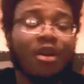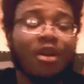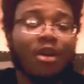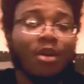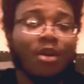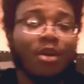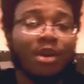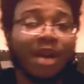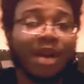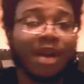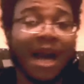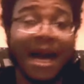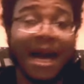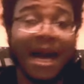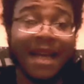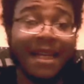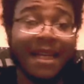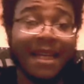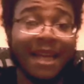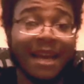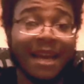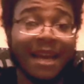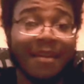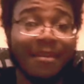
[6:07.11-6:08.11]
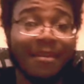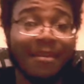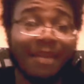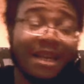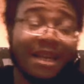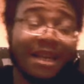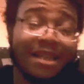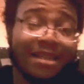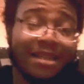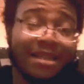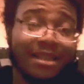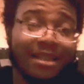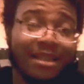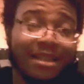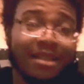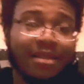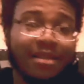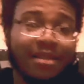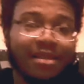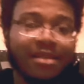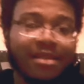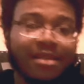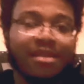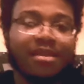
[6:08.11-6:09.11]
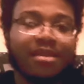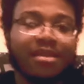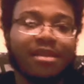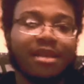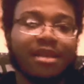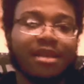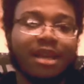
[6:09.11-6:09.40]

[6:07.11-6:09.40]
or high-cap magazines,